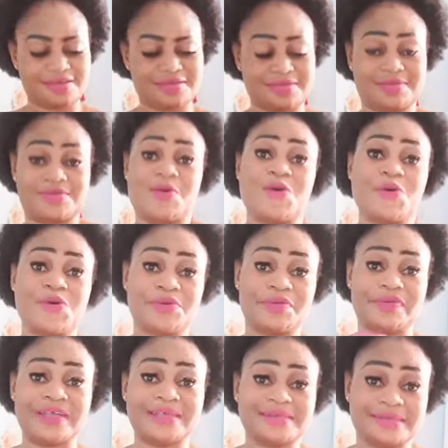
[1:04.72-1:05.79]

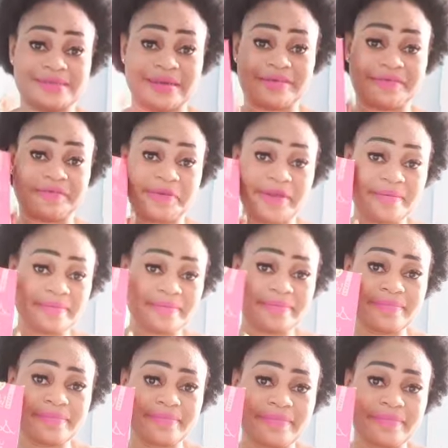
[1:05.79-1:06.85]
So this is a
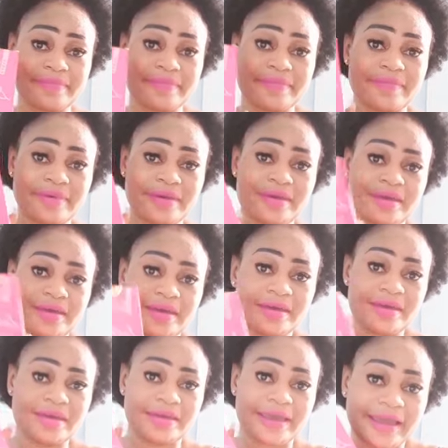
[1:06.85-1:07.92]
cream.
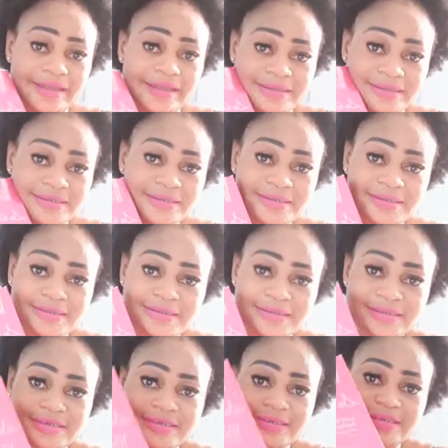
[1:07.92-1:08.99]
Yeah, it
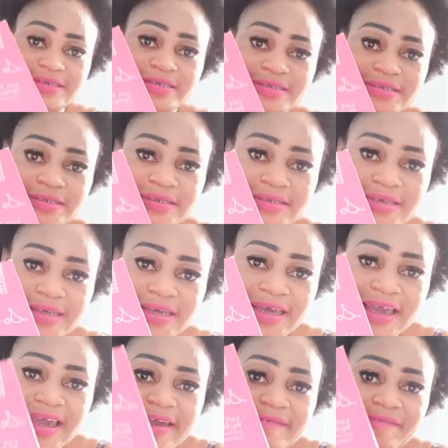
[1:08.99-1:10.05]
is
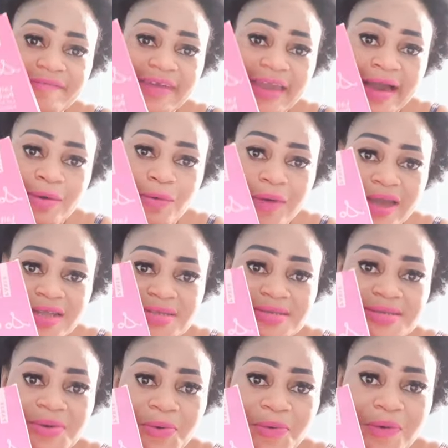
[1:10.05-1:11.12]
fair and white,
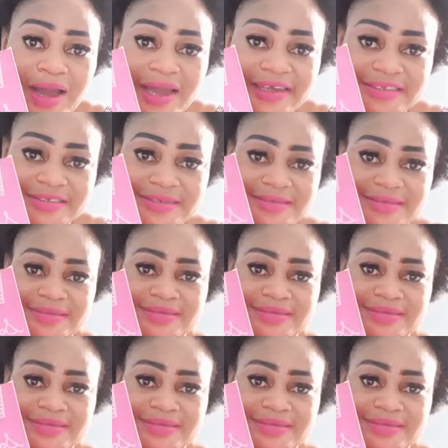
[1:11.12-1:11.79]
so white.